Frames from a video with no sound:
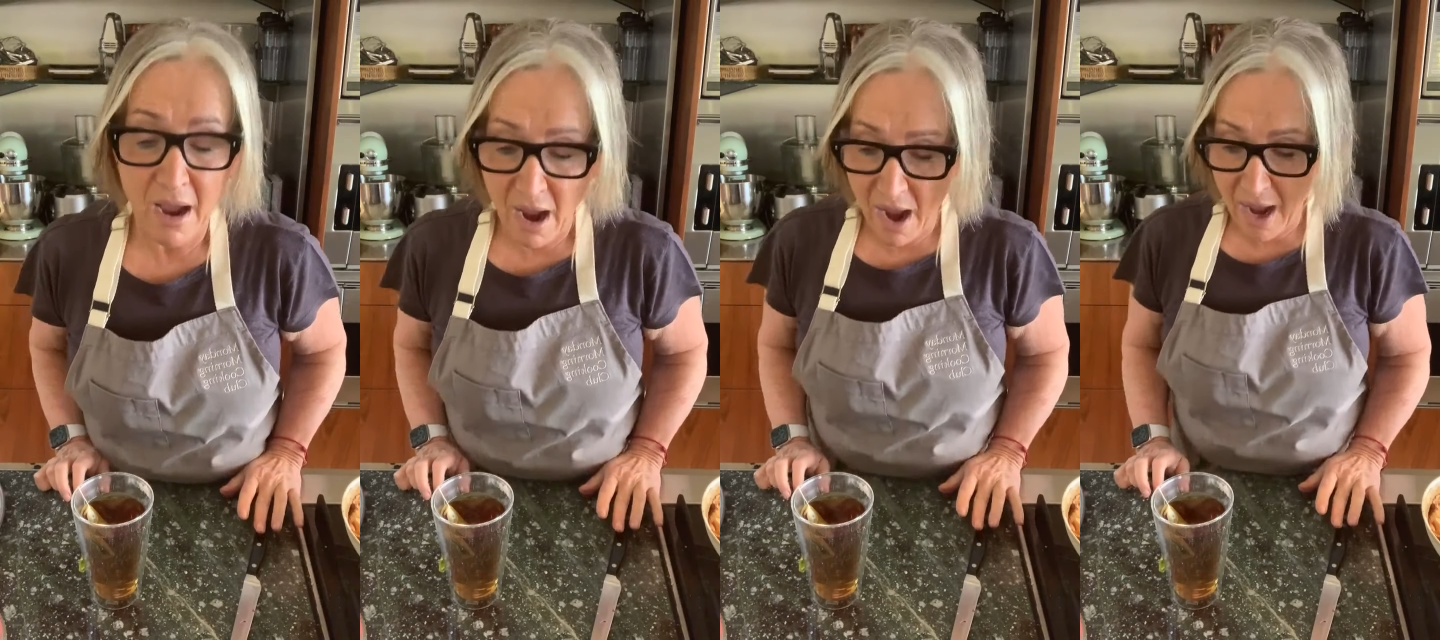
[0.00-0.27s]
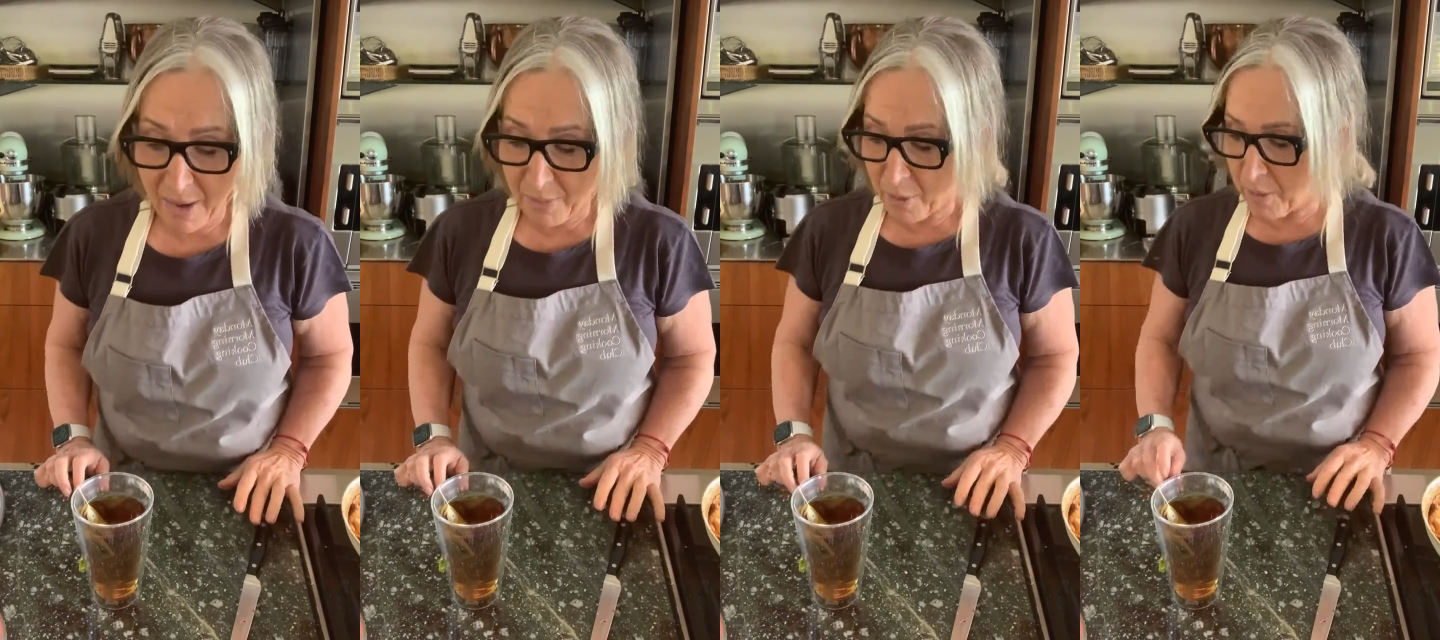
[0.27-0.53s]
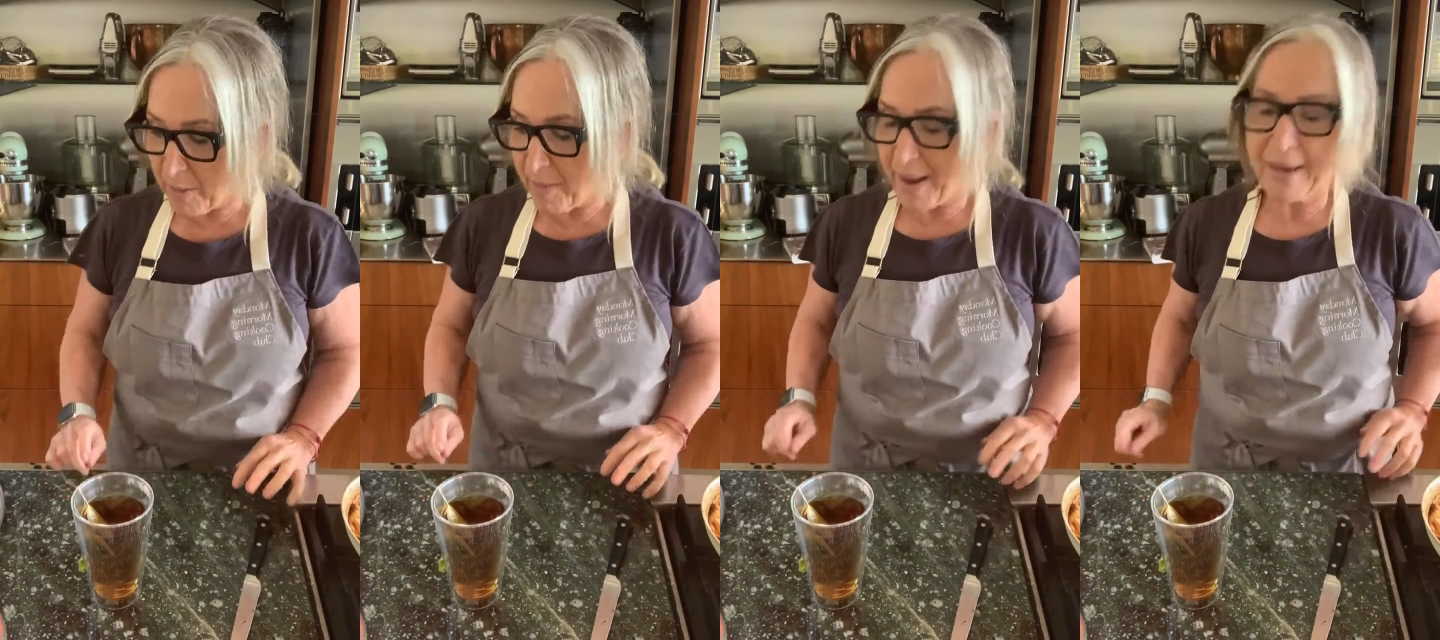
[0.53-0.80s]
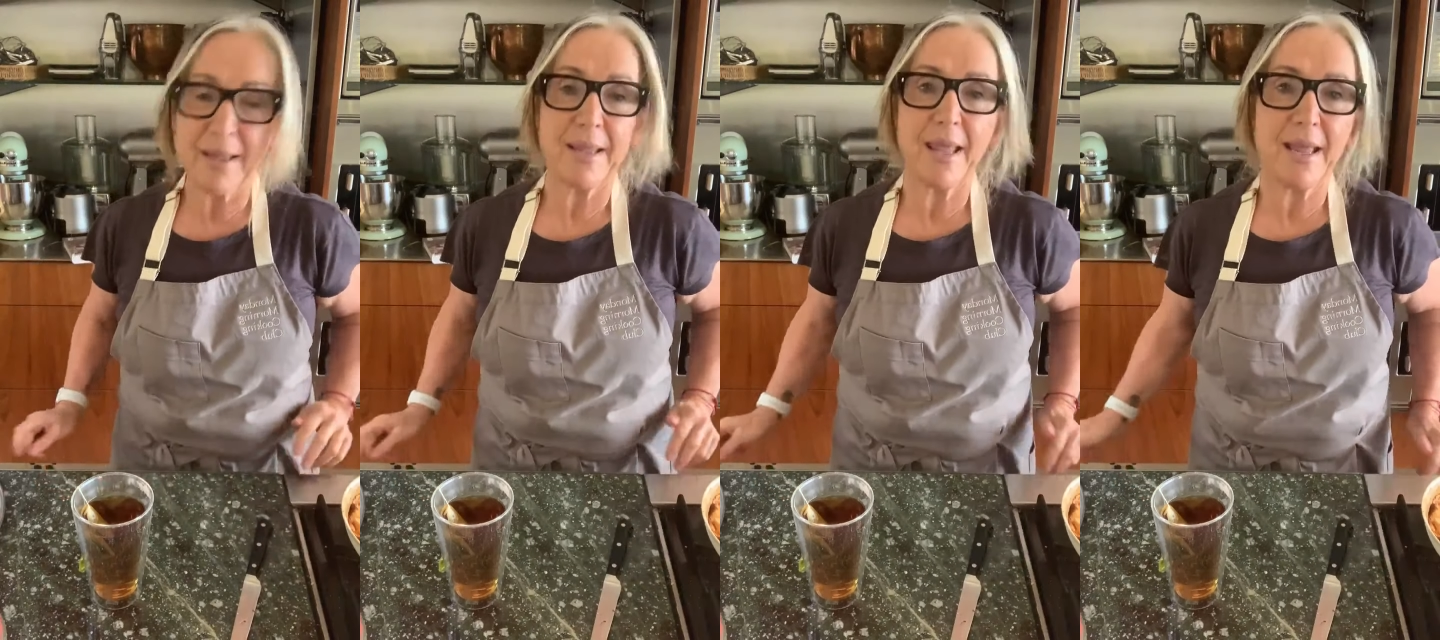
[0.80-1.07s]
I will be
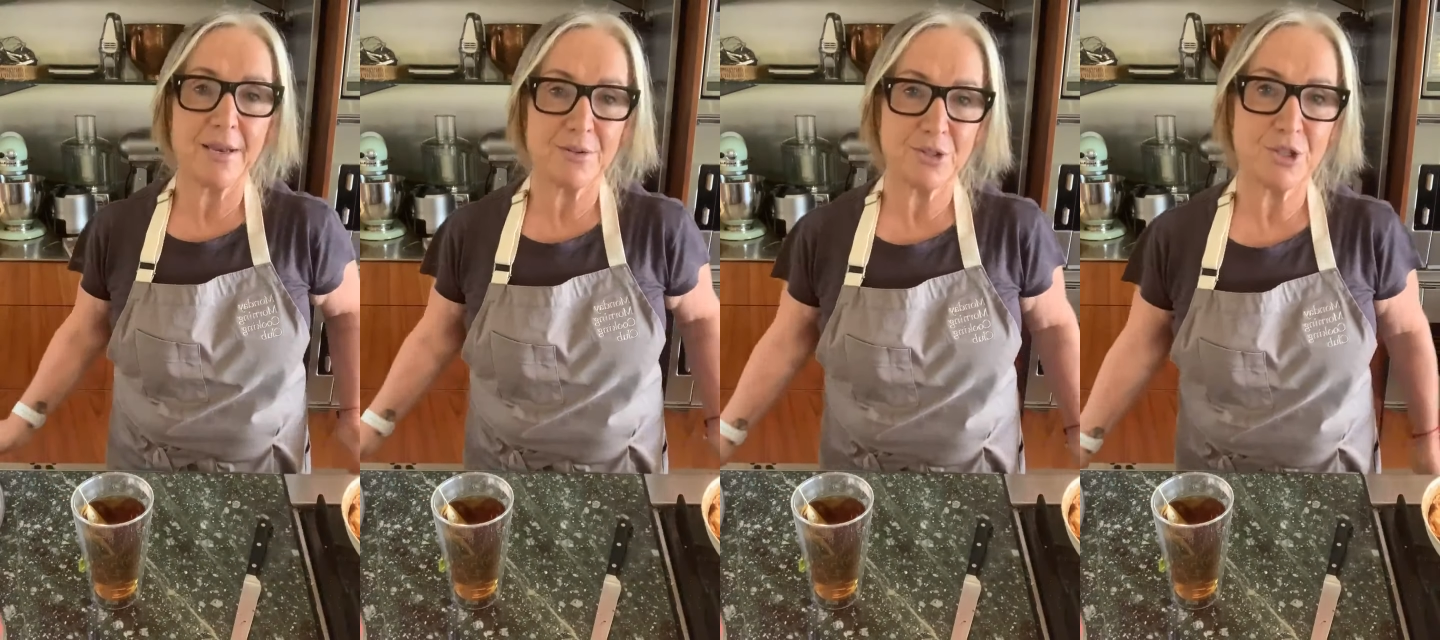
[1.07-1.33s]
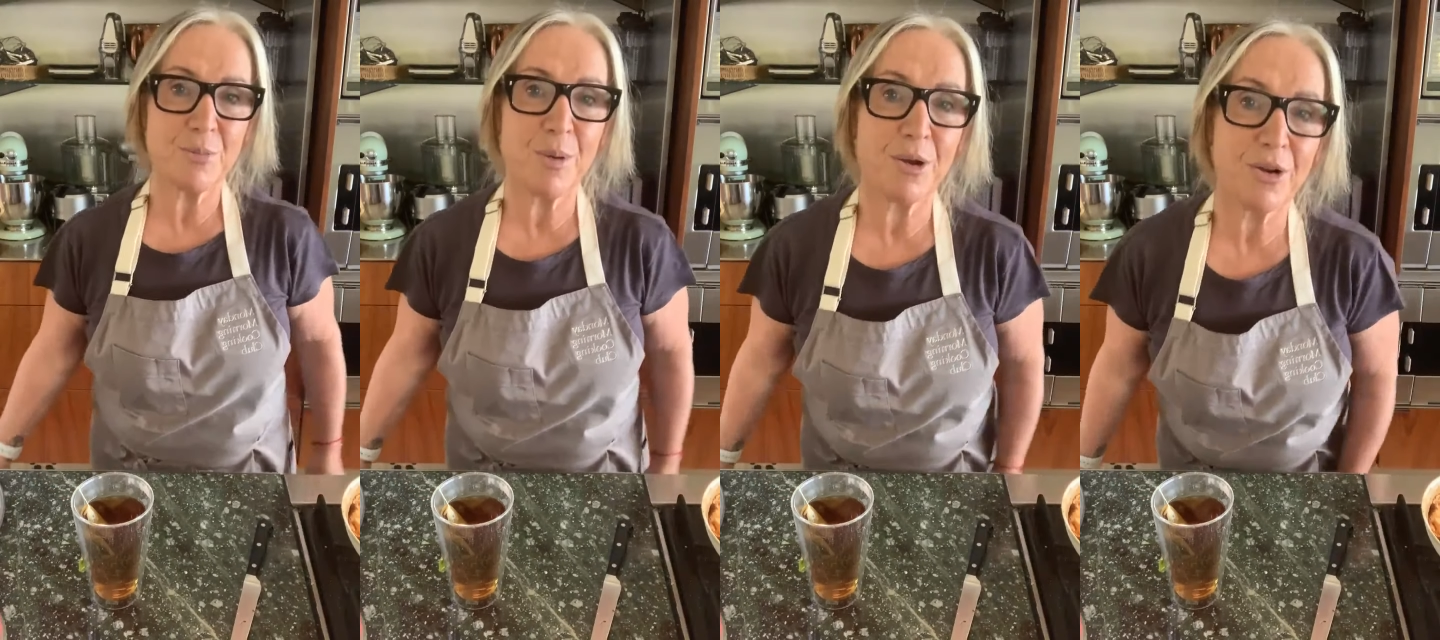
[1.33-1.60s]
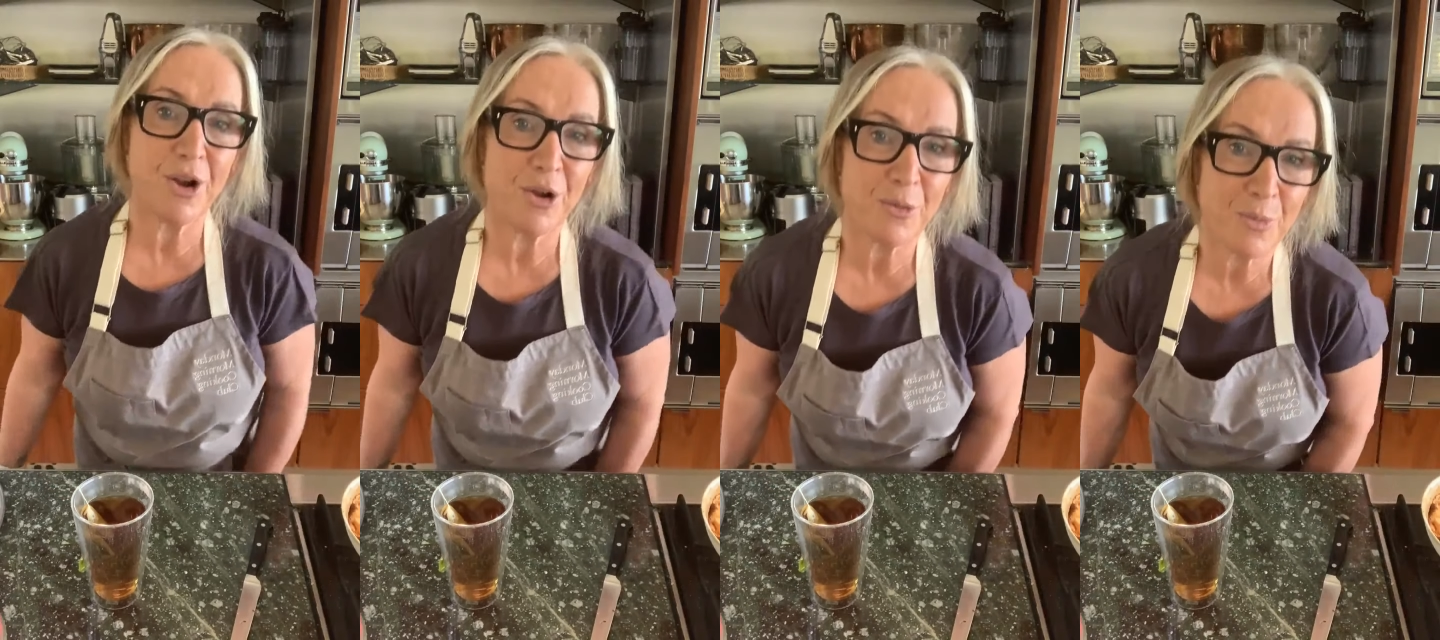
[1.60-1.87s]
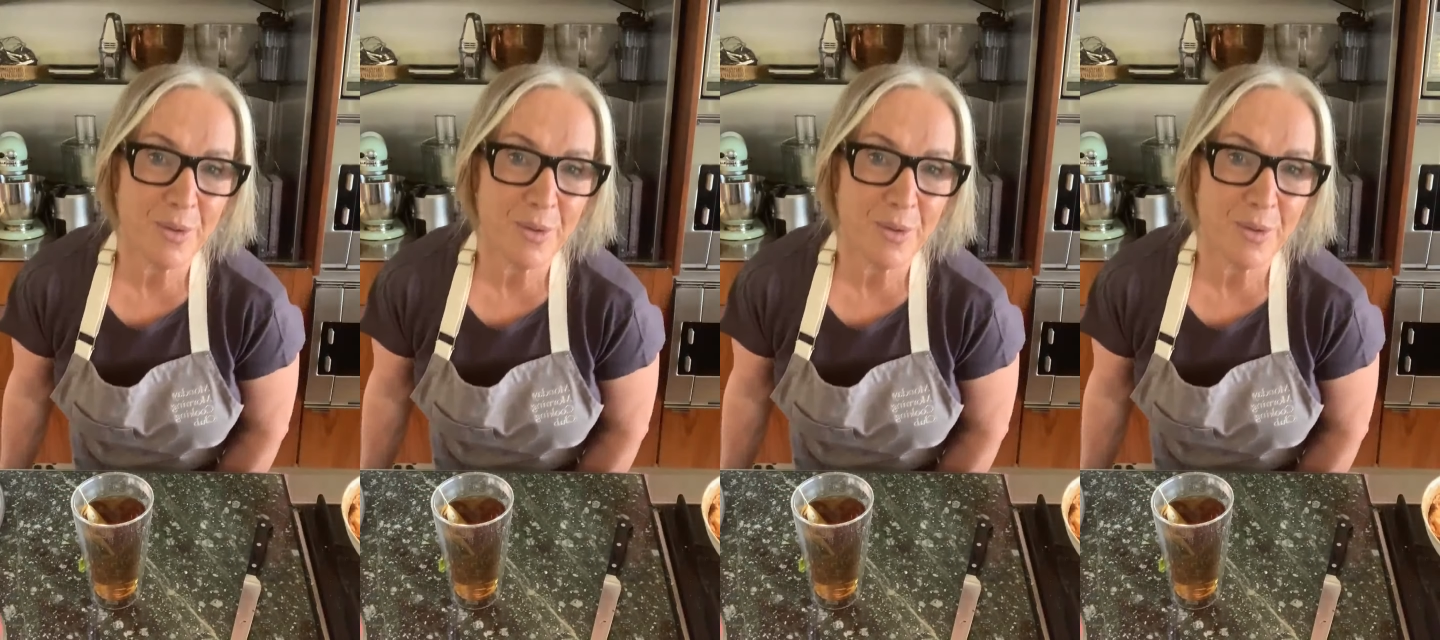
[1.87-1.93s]
back again tomorrow